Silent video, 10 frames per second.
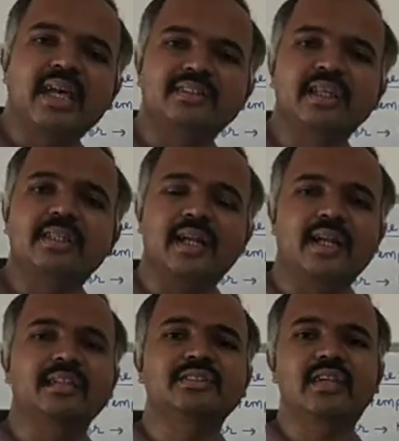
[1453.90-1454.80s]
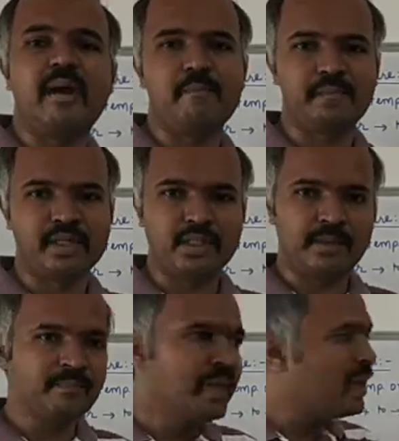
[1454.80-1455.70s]
that is temperature.
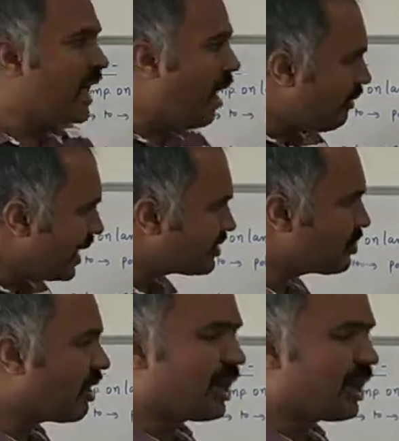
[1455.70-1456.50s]
Now let's talk